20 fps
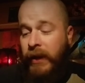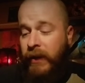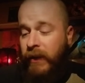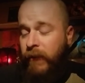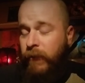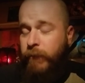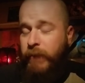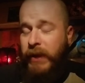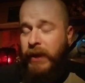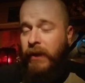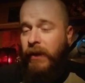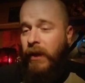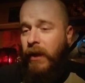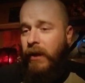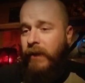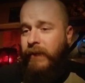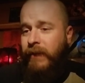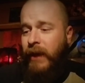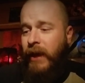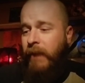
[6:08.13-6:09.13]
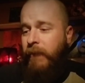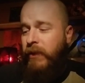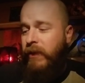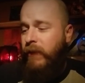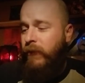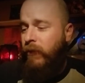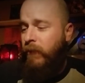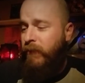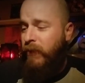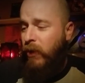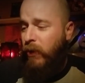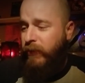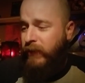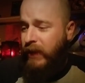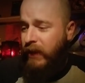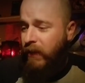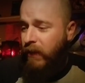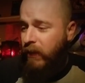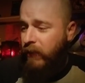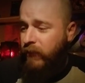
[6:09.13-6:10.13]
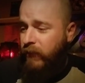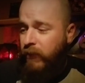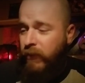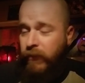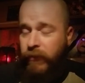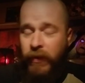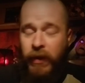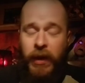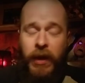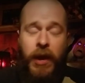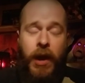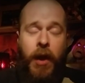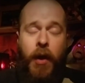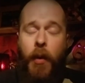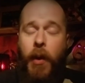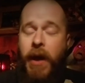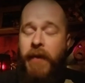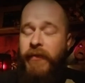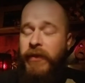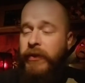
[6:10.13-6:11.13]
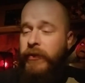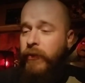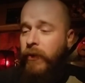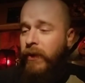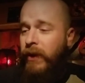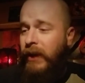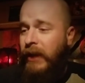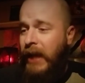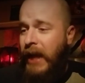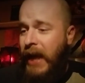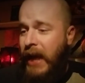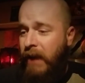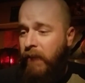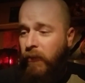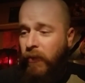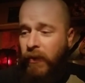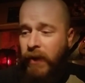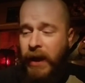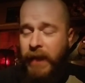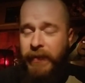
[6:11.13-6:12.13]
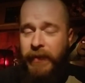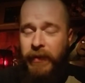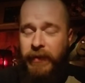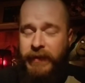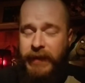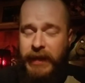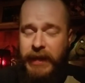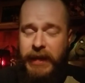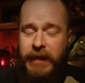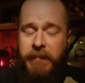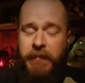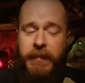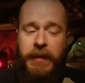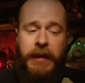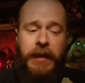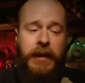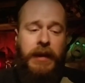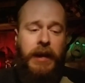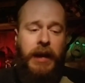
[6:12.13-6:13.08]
And it's been a long time, and these are both characters who have endured a lot. We're on their team.